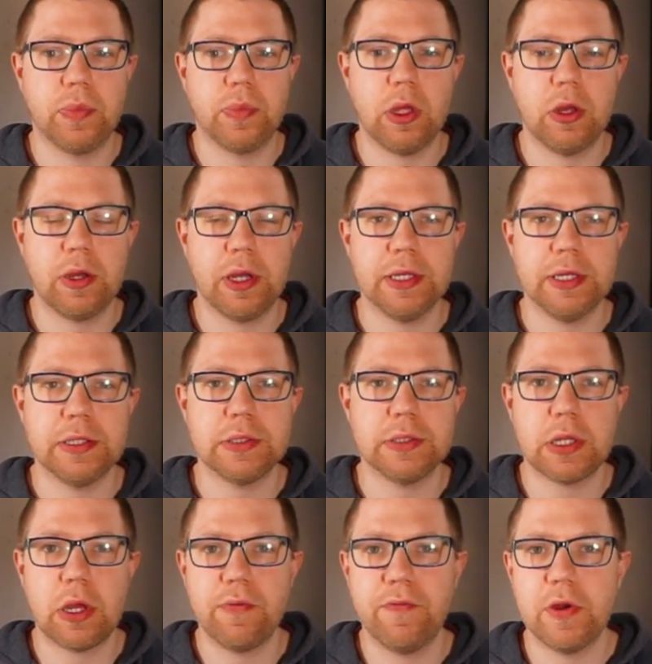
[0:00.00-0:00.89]
Okay,
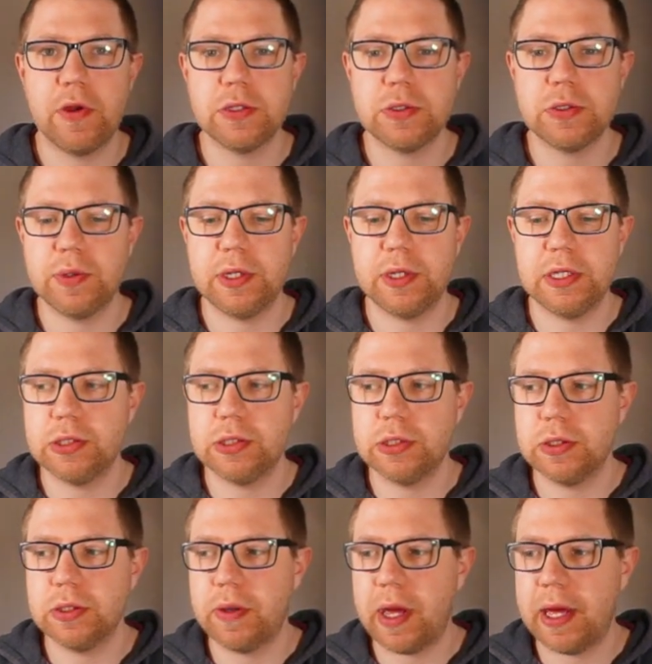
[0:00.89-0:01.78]
so first we need
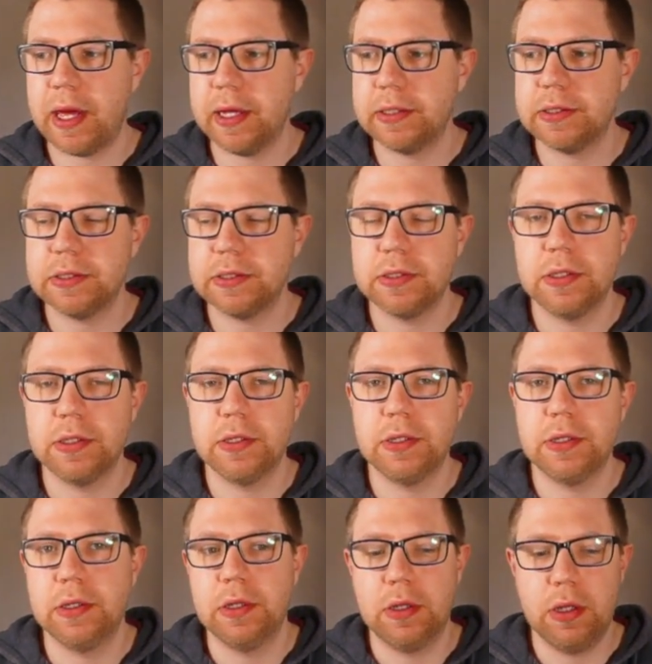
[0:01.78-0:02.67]
to add
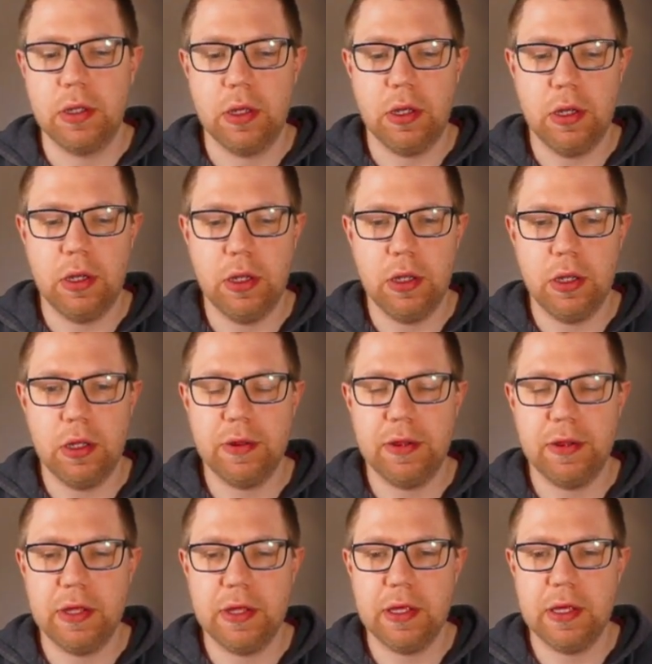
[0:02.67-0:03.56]
uh,
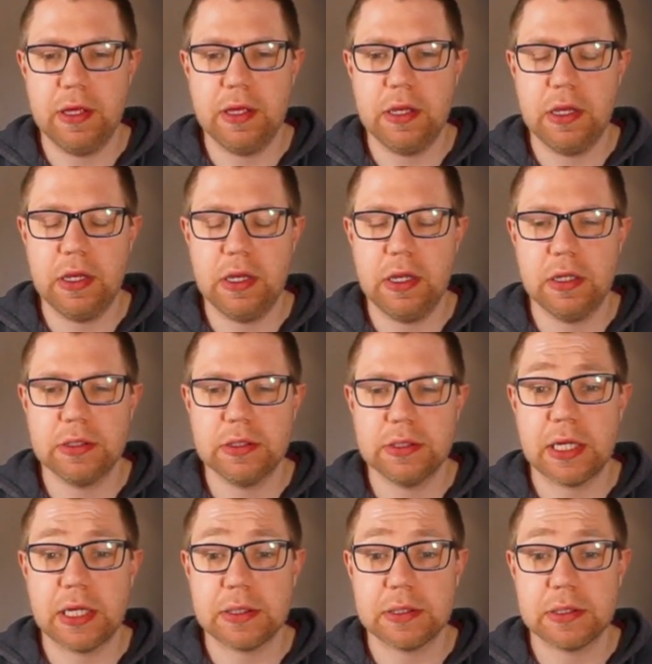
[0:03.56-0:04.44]
the
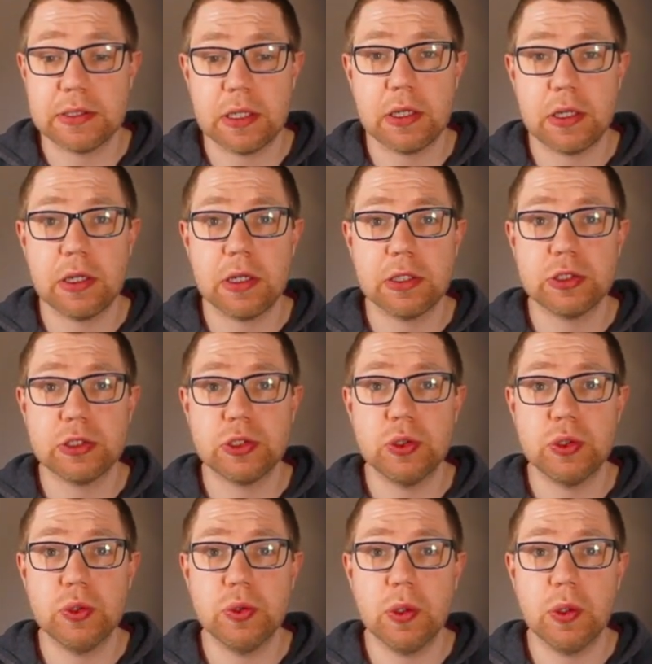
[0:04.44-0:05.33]
sensor
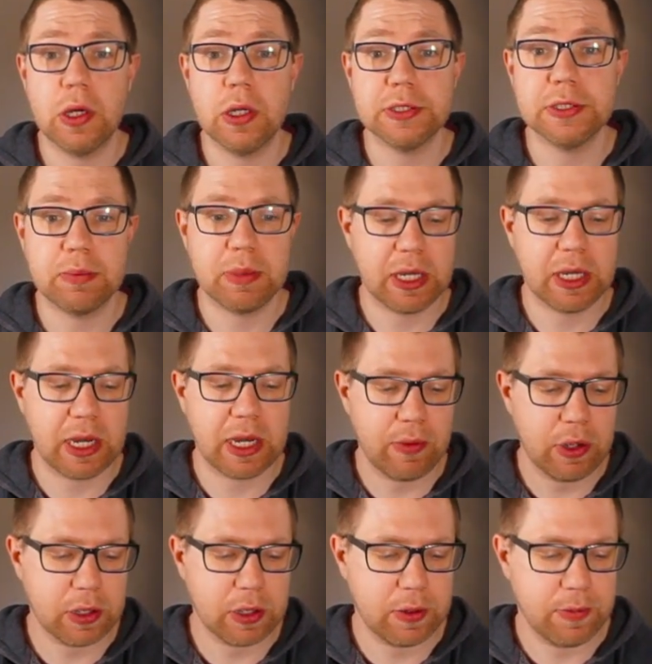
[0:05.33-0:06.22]
to our Zigbee
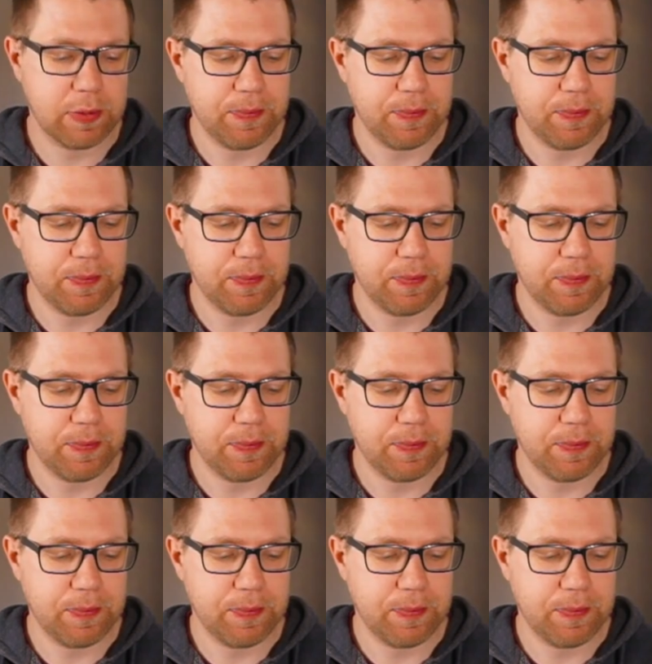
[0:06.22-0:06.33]
network.